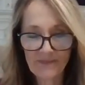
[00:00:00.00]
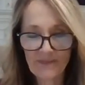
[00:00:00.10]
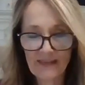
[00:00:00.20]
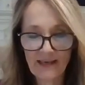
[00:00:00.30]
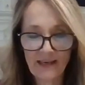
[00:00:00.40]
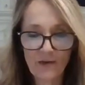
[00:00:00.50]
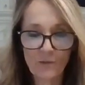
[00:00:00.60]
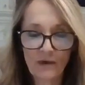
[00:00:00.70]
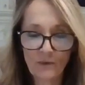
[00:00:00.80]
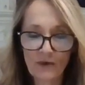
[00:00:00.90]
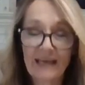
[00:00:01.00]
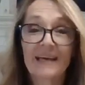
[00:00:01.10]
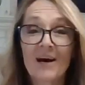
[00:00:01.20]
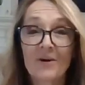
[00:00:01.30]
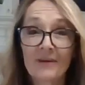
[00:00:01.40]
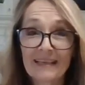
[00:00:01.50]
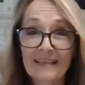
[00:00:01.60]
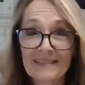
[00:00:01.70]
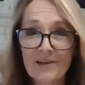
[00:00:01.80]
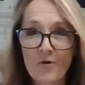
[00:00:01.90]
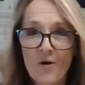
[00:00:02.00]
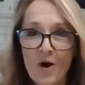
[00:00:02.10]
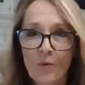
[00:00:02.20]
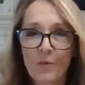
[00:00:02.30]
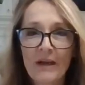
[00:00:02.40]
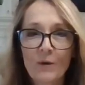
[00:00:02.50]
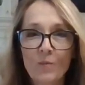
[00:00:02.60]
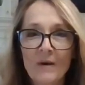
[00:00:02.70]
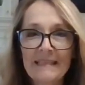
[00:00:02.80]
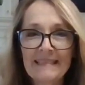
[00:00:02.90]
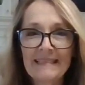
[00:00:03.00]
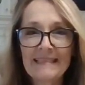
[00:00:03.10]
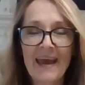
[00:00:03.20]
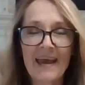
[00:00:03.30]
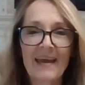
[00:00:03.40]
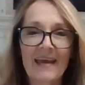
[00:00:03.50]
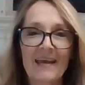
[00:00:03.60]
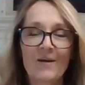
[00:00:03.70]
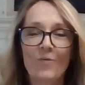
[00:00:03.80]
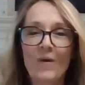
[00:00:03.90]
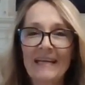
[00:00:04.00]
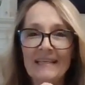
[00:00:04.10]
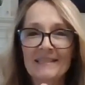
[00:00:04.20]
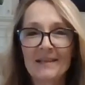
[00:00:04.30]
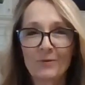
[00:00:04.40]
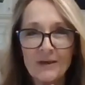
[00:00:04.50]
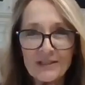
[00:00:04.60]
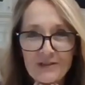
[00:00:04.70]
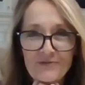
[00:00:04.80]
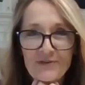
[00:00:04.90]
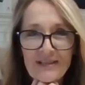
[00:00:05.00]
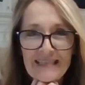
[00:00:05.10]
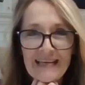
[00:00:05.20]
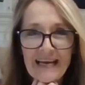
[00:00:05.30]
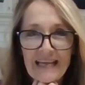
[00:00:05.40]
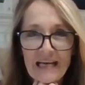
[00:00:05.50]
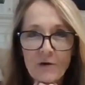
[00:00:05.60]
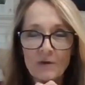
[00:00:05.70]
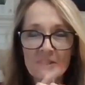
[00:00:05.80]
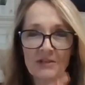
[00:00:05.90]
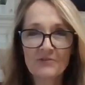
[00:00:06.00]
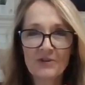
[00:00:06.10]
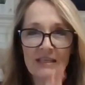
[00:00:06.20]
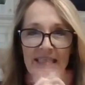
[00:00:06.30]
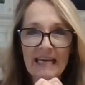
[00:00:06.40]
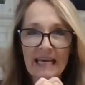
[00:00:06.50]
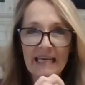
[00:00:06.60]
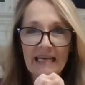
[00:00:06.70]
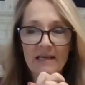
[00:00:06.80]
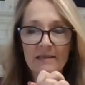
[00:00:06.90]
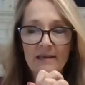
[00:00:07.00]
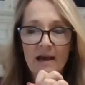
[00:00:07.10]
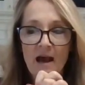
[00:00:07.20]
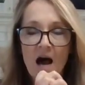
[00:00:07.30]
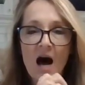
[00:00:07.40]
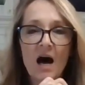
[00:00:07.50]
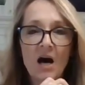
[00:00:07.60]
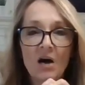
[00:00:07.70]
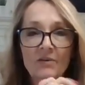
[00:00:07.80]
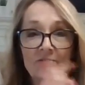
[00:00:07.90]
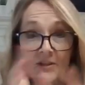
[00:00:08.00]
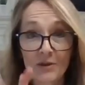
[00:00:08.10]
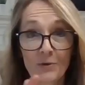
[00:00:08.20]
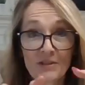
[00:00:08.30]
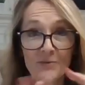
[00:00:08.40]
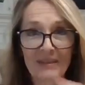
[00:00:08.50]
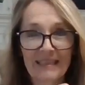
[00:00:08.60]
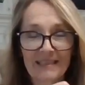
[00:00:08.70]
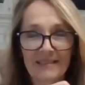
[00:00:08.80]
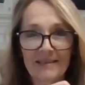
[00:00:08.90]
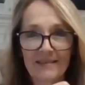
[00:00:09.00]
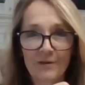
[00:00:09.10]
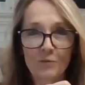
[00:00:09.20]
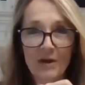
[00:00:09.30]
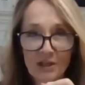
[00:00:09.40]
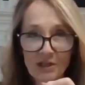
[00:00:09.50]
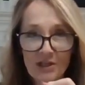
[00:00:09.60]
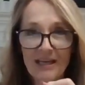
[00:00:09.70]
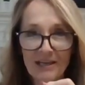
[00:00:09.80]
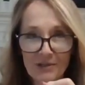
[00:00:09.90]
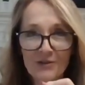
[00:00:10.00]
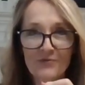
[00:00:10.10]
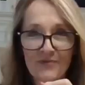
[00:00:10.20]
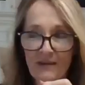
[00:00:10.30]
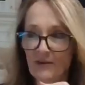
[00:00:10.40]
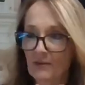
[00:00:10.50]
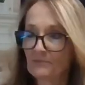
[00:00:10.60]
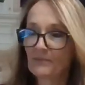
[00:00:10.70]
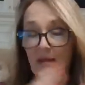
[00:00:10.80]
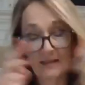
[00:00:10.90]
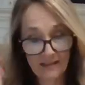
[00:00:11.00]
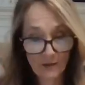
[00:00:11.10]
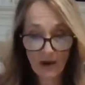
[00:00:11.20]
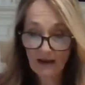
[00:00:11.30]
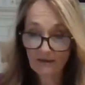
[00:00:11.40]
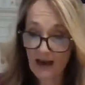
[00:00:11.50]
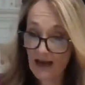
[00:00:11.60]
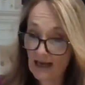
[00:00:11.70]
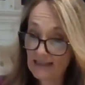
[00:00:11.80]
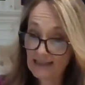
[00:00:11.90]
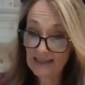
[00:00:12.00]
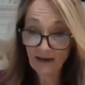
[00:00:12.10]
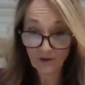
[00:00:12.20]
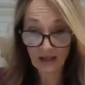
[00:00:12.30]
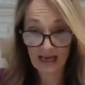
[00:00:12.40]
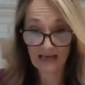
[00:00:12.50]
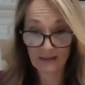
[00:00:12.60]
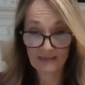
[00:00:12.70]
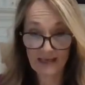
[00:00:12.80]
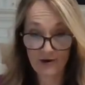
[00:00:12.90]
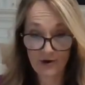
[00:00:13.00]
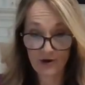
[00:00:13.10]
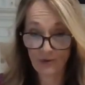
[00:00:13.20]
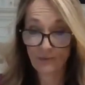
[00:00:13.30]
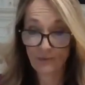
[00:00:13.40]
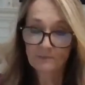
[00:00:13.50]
then we will get going. So Win It Wednesday. What is the question for the day? The question for the day is, of the newest releases, which is your favorite? So we have several items that are new.